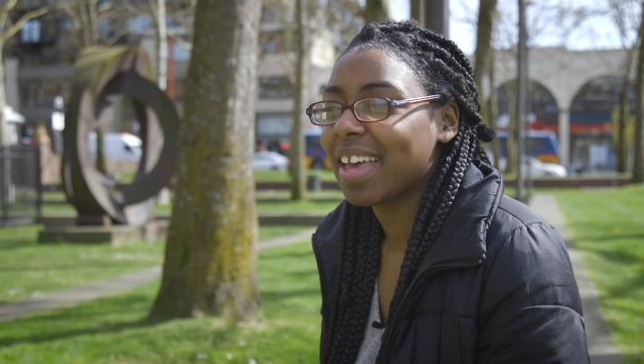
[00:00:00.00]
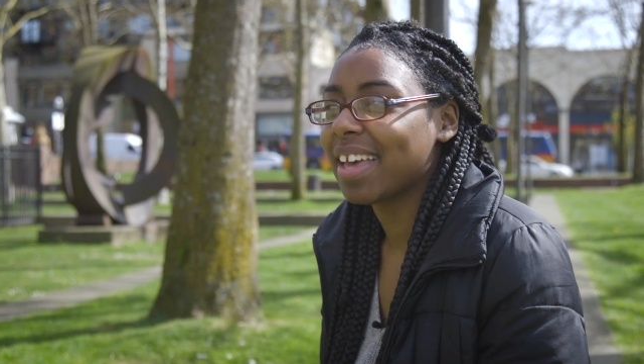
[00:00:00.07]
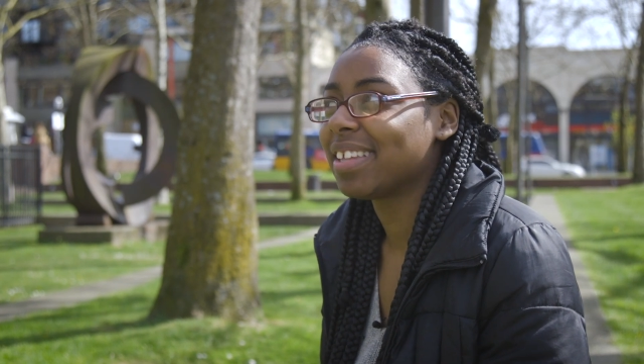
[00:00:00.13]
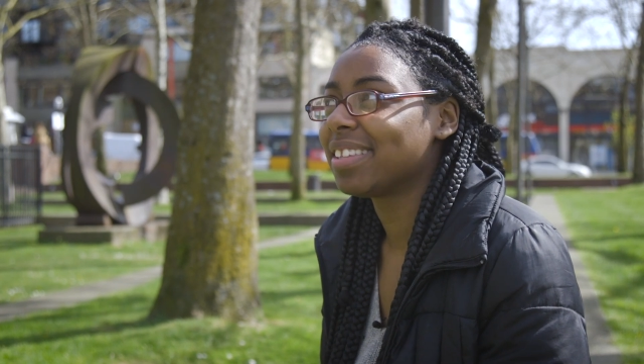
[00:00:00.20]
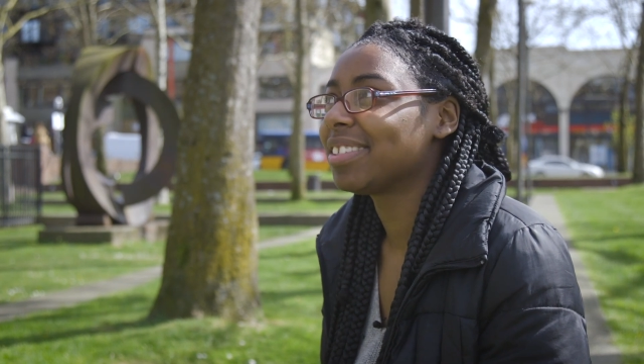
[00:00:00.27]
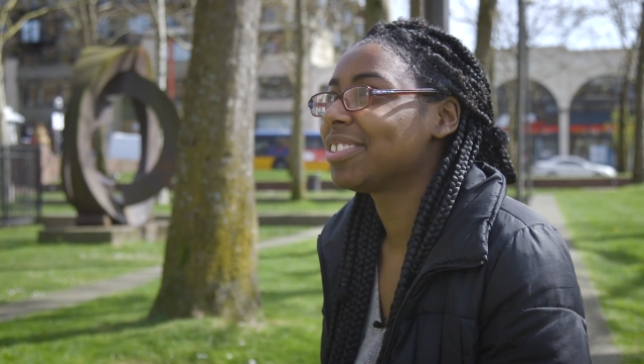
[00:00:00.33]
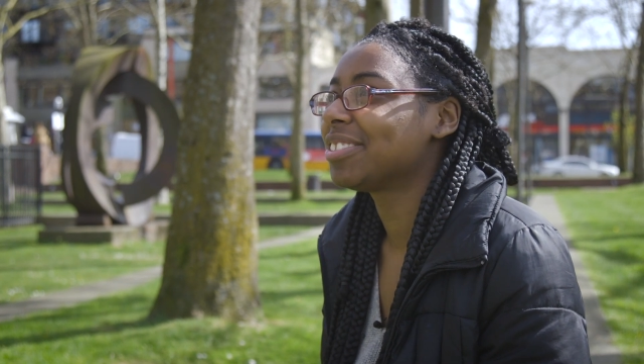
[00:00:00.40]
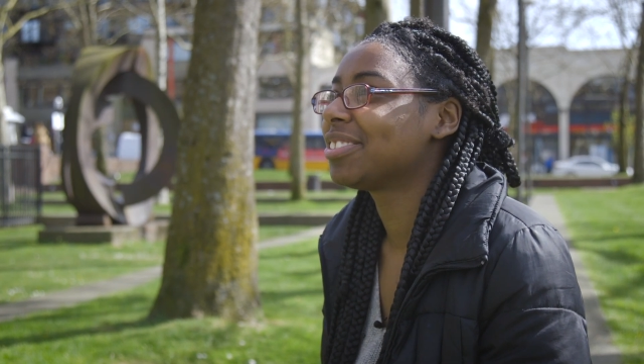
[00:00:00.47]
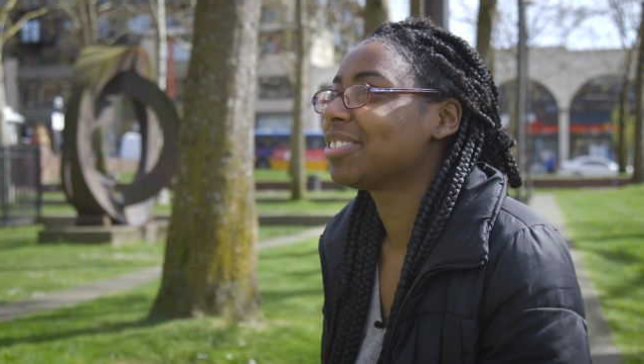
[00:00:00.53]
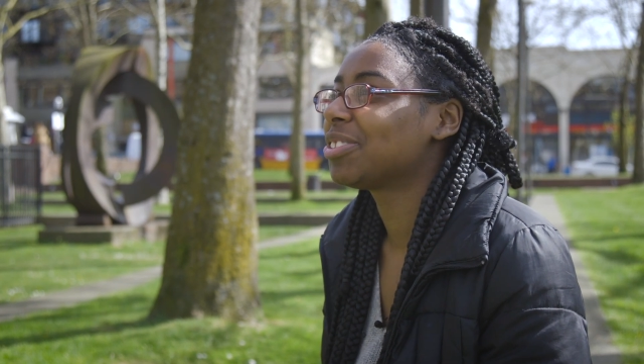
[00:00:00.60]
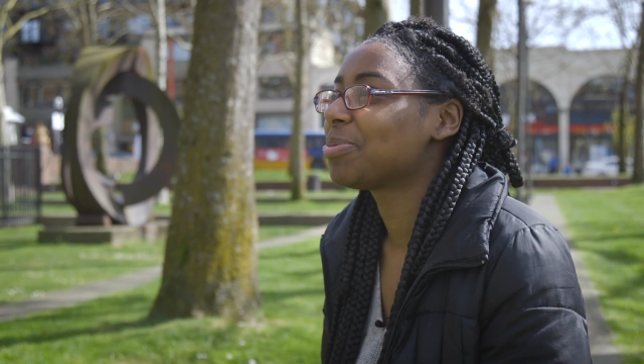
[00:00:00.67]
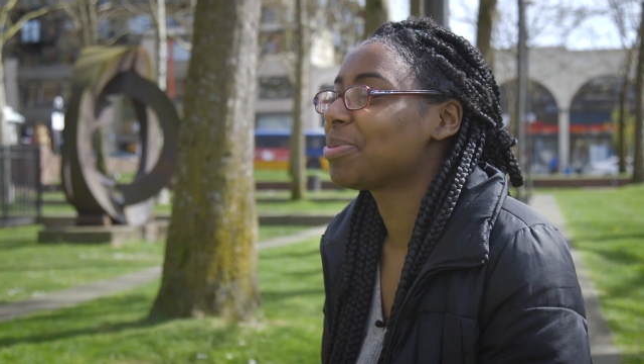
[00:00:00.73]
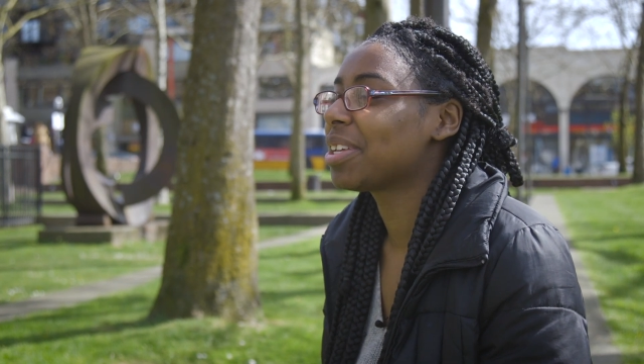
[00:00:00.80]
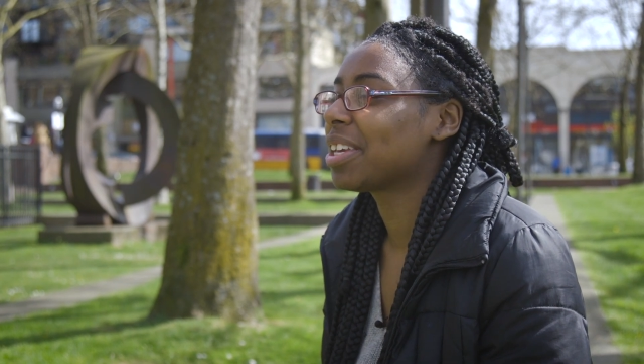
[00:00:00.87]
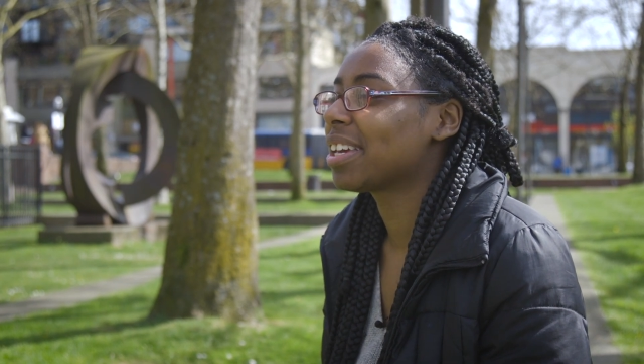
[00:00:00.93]
and there's
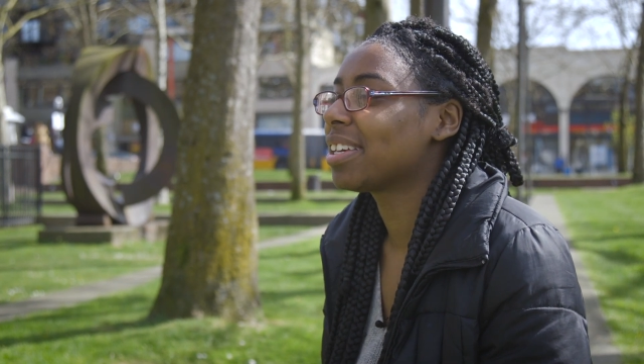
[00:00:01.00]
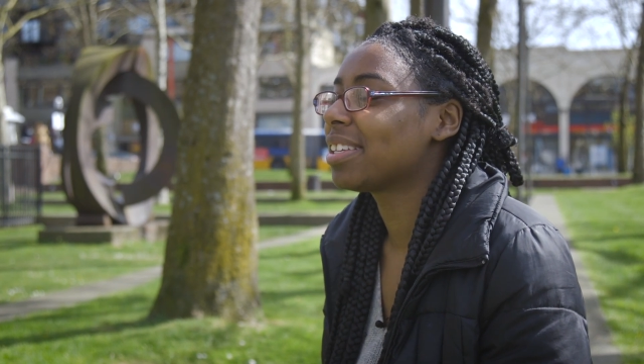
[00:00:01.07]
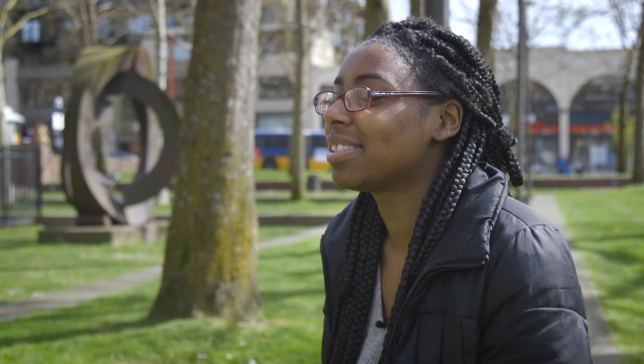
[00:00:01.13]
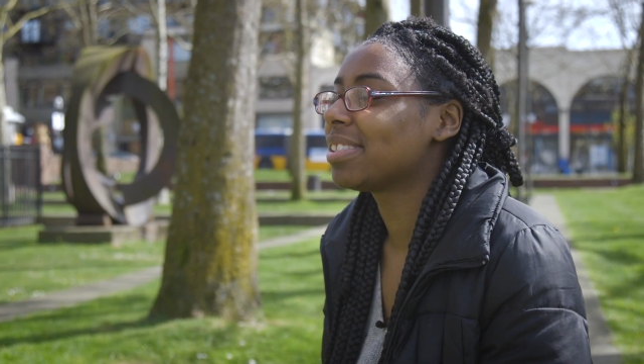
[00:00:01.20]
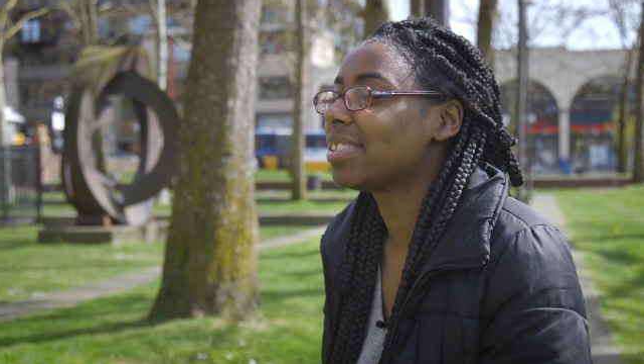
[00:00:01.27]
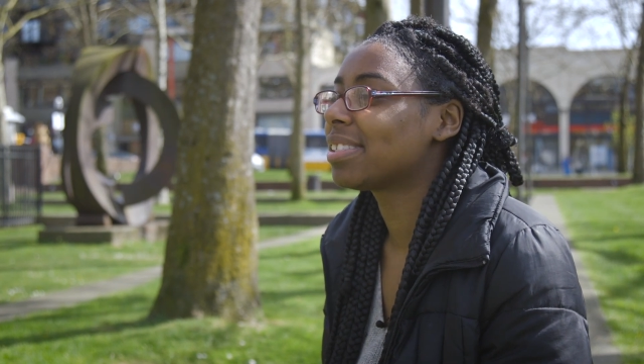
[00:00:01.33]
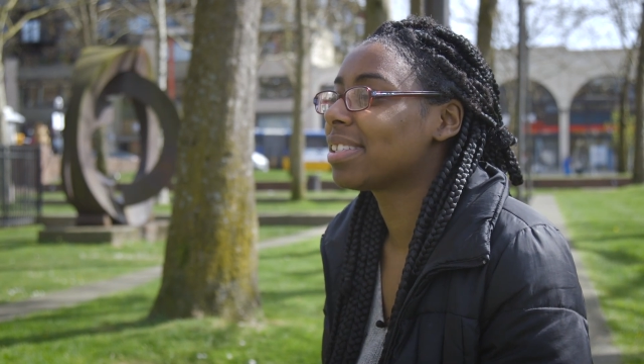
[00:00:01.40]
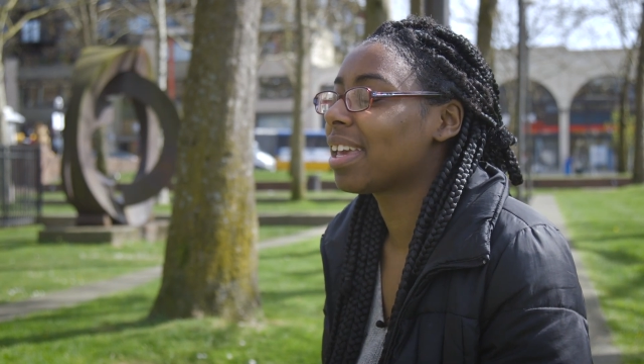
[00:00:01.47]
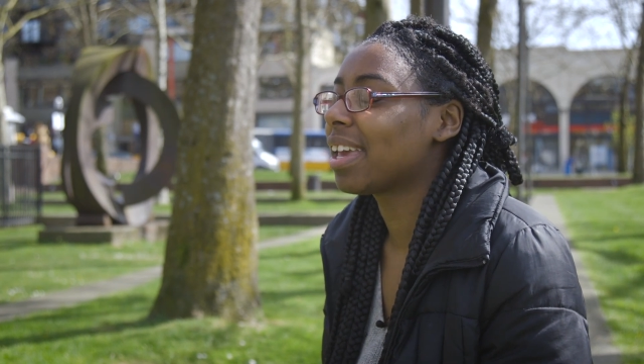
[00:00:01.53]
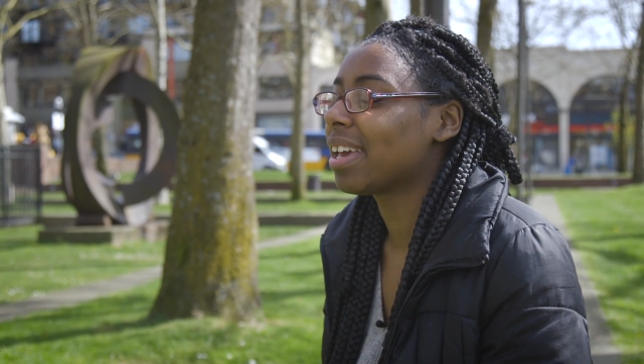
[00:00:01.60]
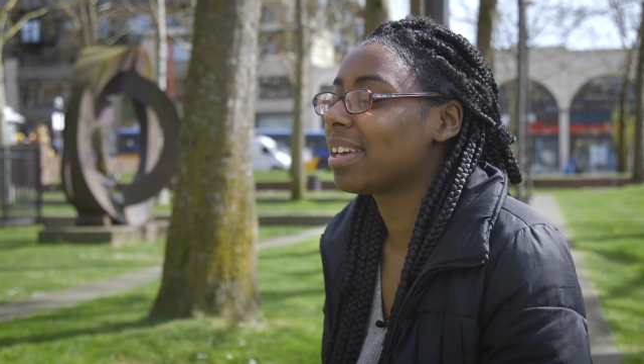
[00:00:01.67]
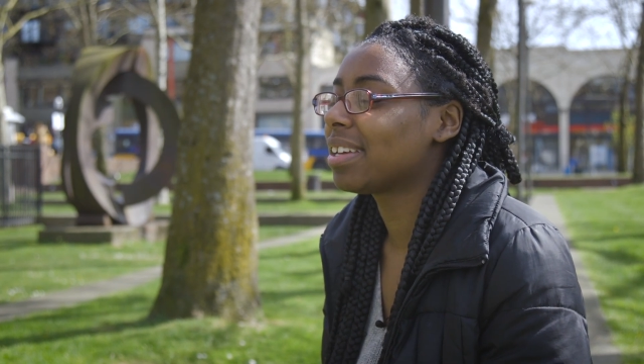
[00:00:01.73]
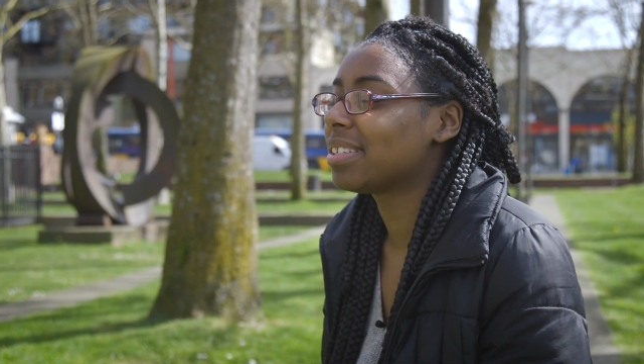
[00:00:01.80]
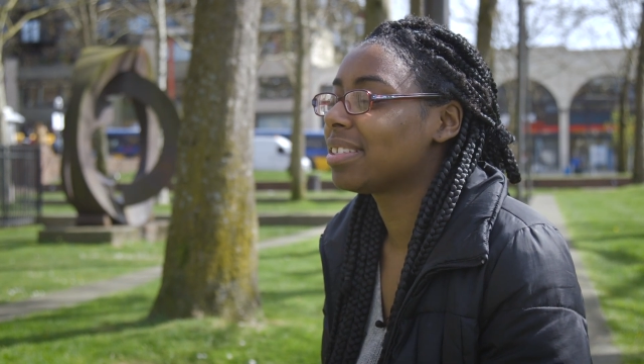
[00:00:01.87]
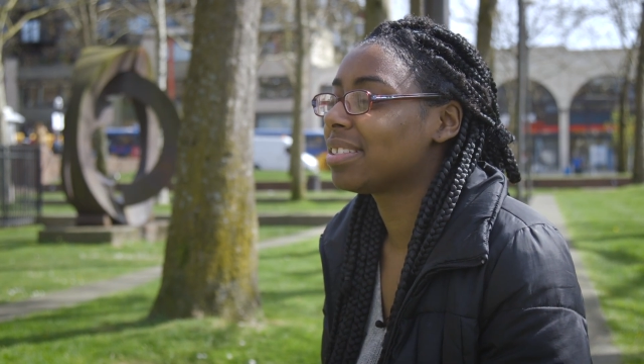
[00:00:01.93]
so many kids,
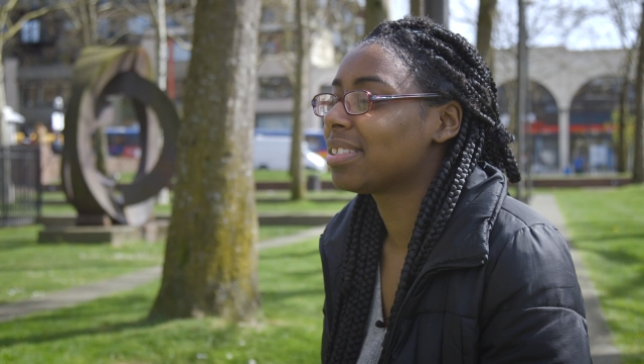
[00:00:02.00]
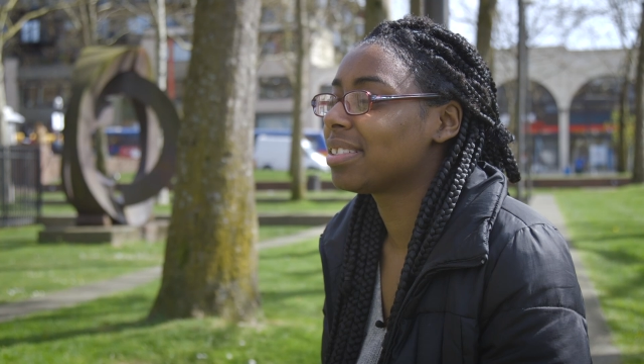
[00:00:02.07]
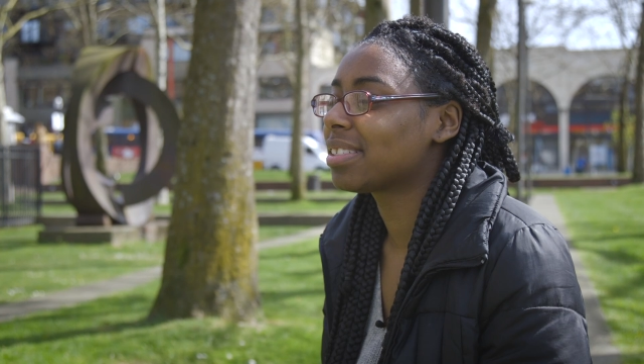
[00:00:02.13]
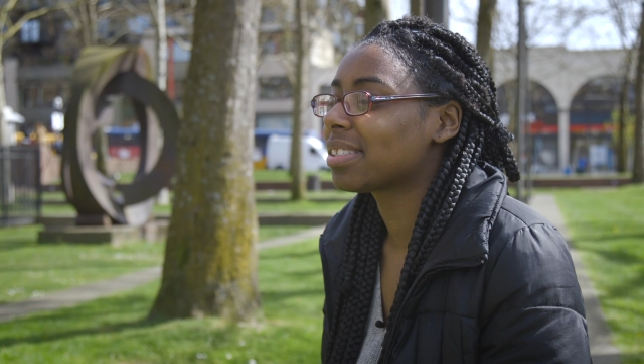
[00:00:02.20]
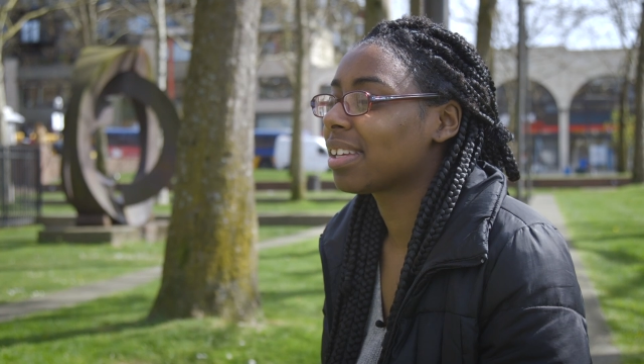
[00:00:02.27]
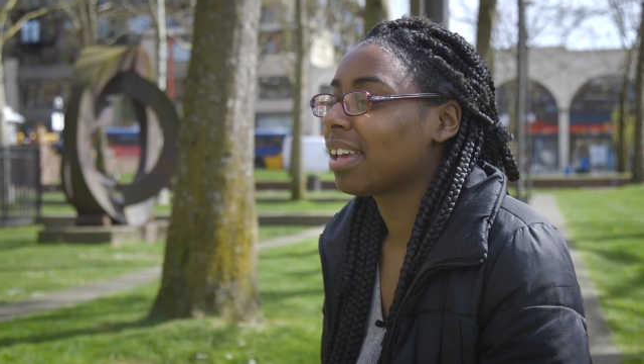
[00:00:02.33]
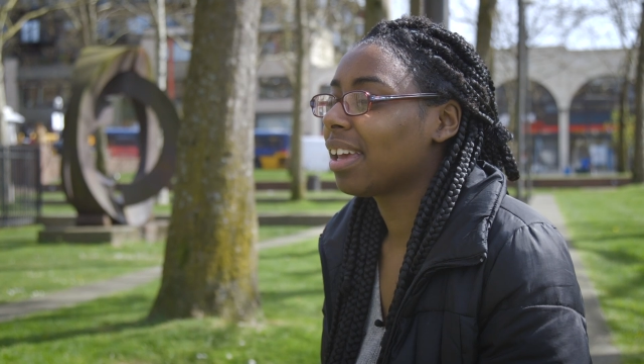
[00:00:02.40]
and